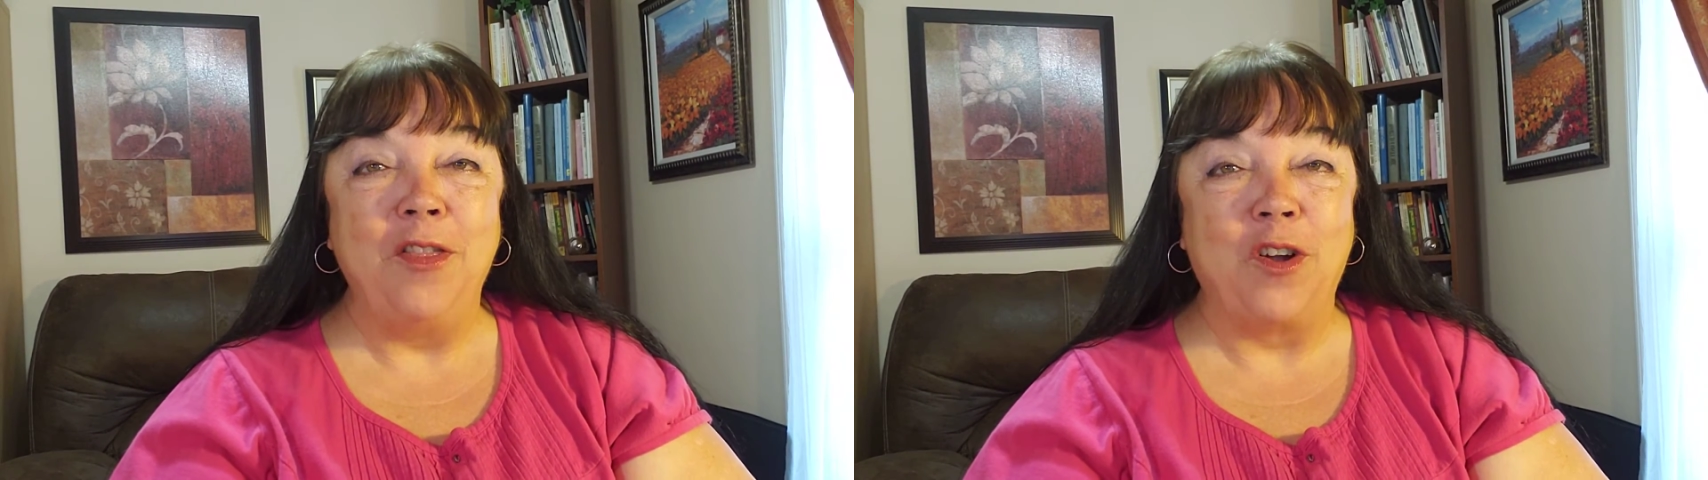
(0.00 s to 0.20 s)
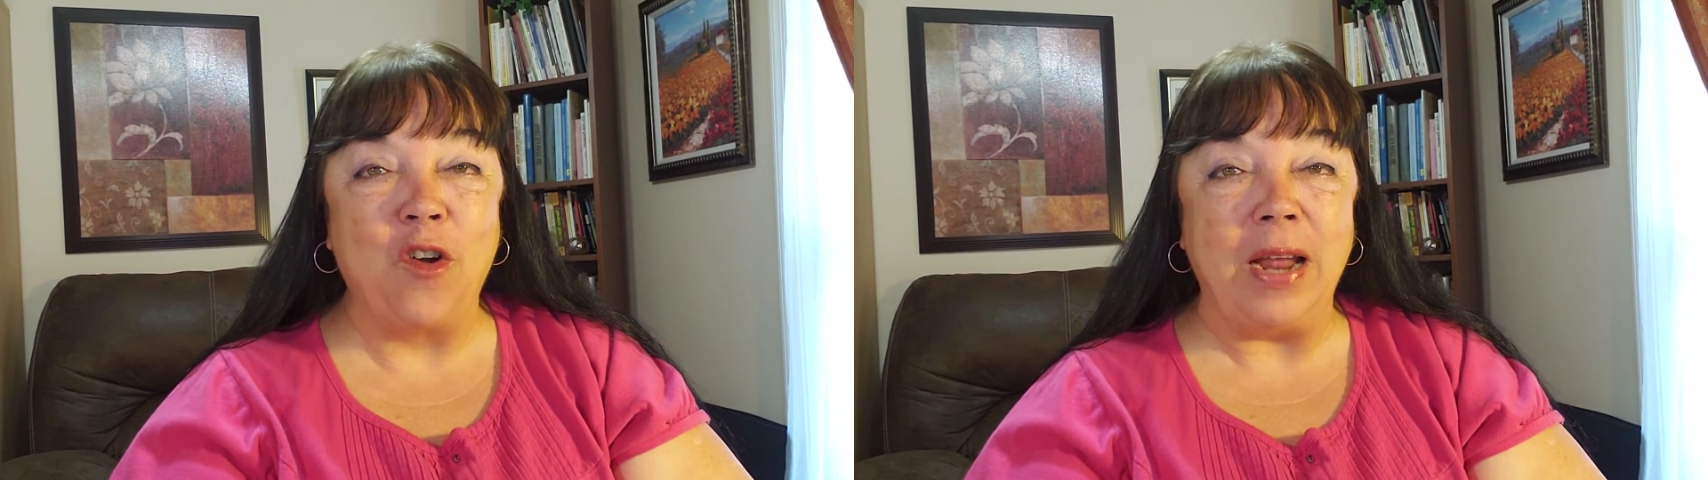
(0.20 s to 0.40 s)

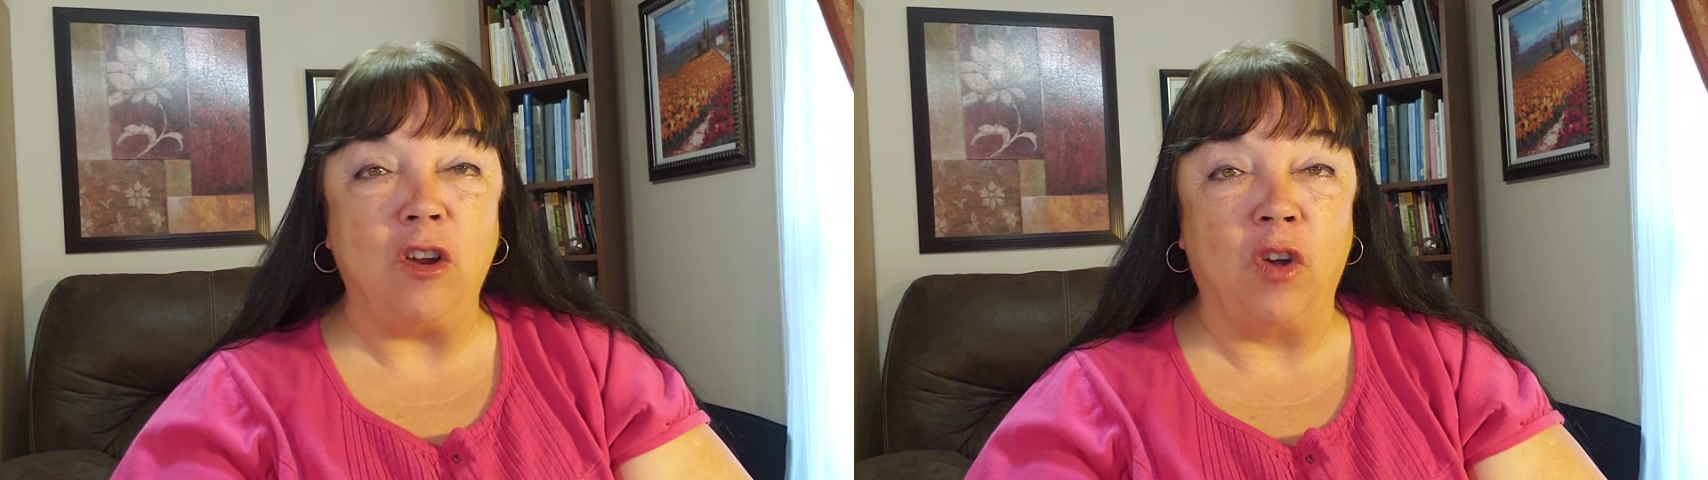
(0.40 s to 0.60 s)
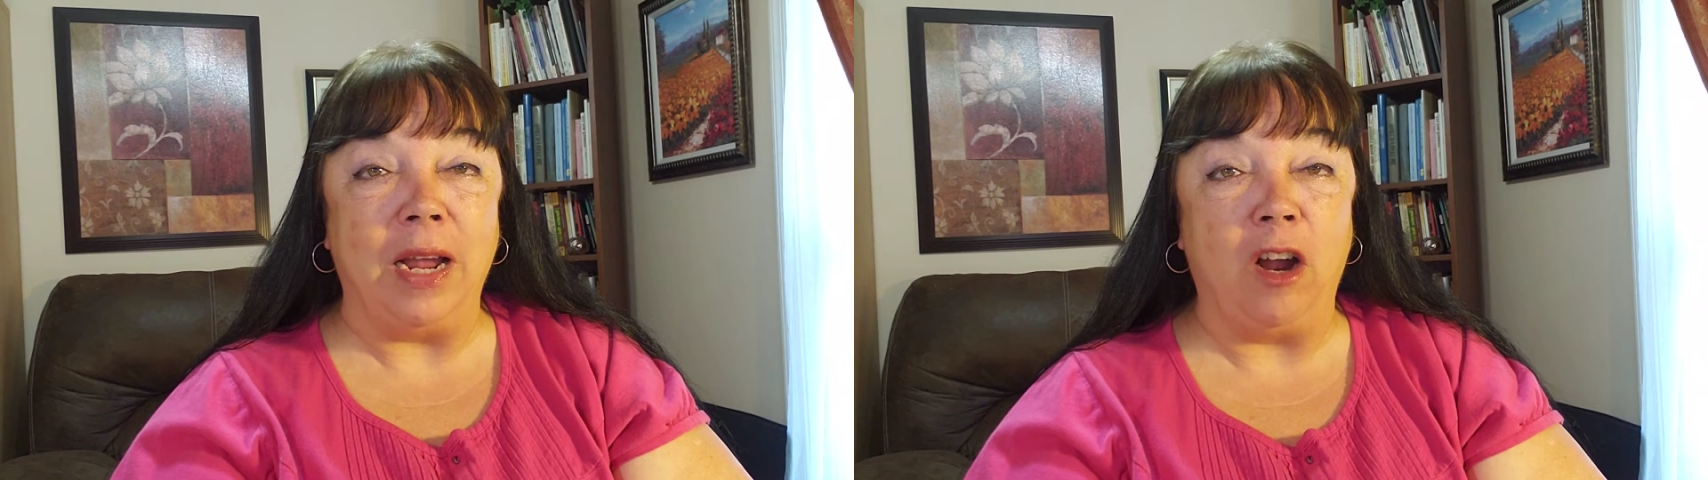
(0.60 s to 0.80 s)
The
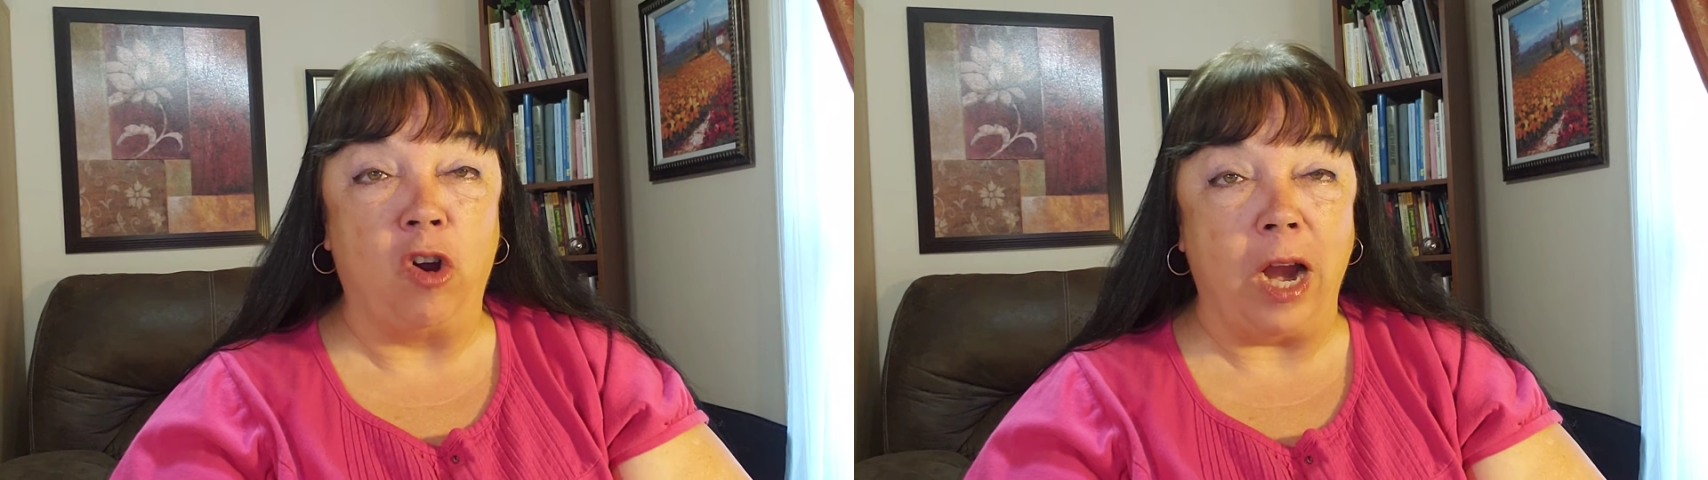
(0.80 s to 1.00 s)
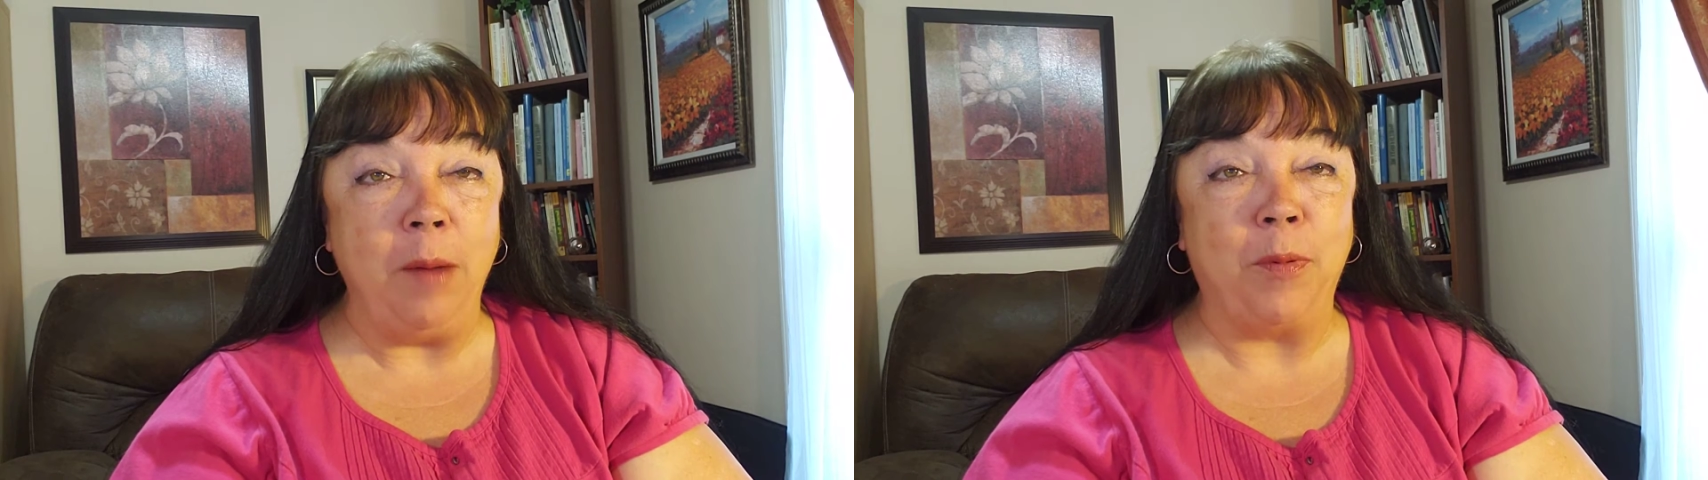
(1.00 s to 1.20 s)
great Greek
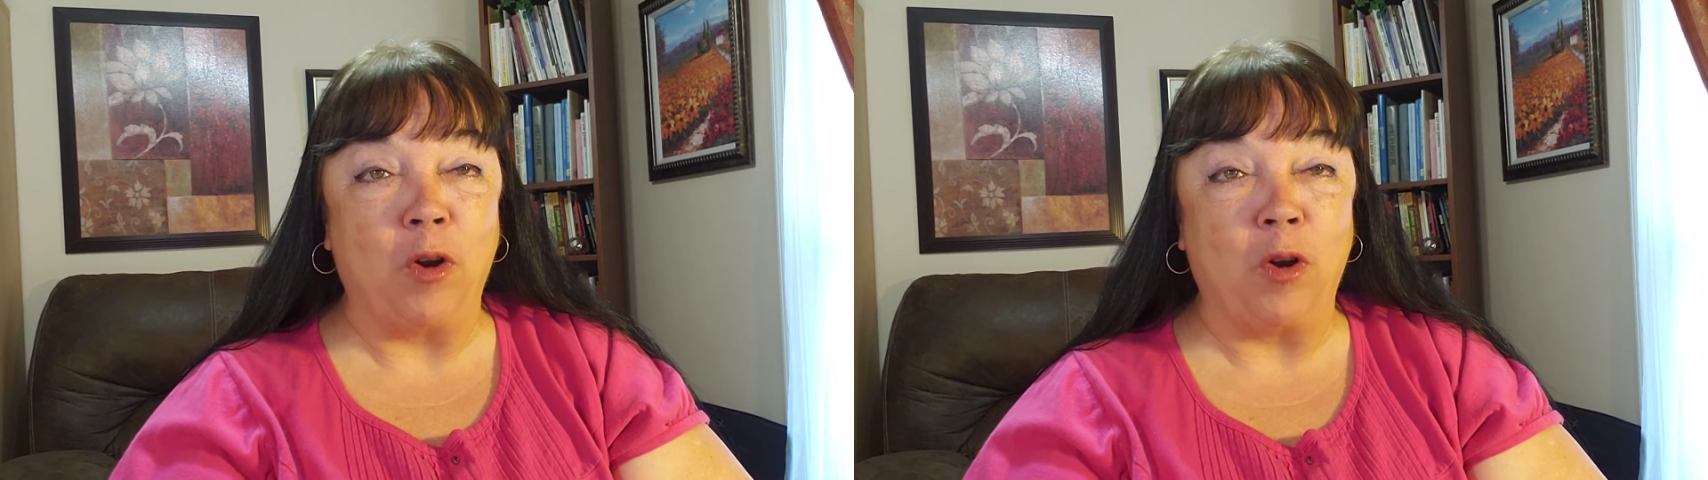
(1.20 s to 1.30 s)
grape